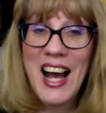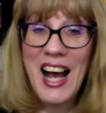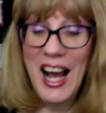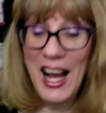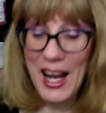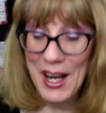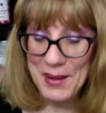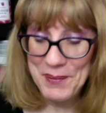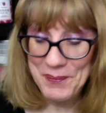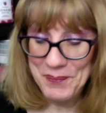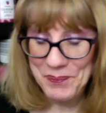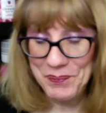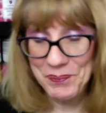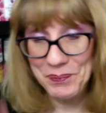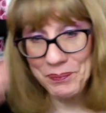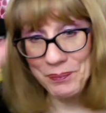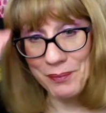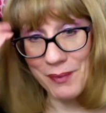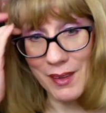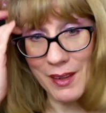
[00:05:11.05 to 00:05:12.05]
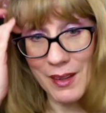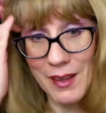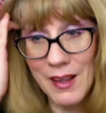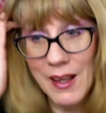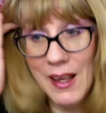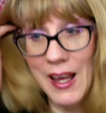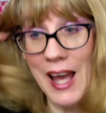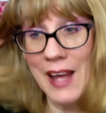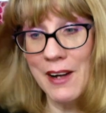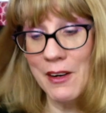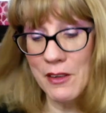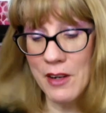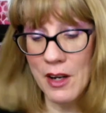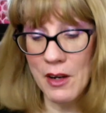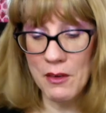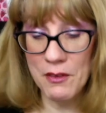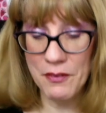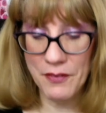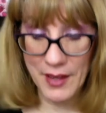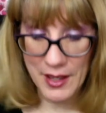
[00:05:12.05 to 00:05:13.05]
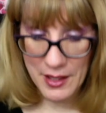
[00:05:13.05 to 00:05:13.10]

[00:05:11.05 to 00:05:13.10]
I don't know if they